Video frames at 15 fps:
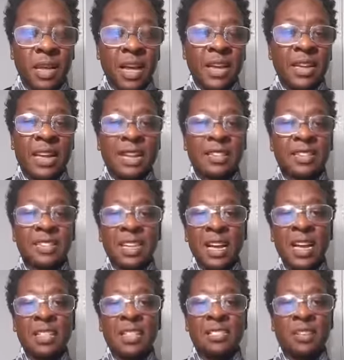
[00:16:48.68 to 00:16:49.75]
You got to
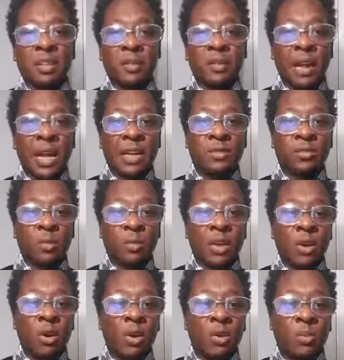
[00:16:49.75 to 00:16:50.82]
tell these other blacks, Whoopi
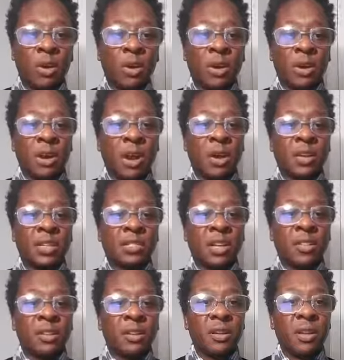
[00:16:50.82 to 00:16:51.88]
Goldberg and all these
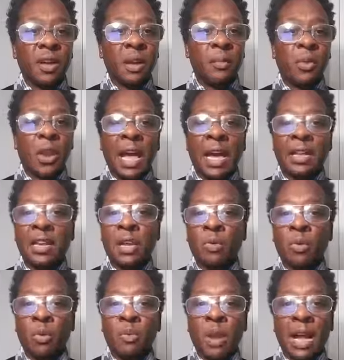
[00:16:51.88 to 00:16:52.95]
other black
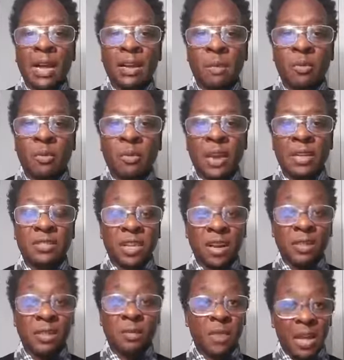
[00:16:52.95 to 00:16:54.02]
liberal, black Democrats, tell
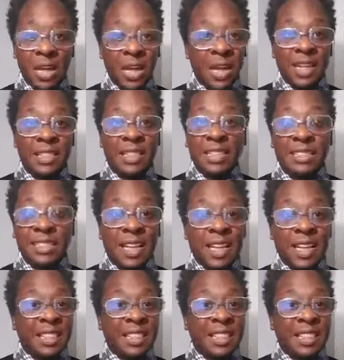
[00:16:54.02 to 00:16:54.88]
them this,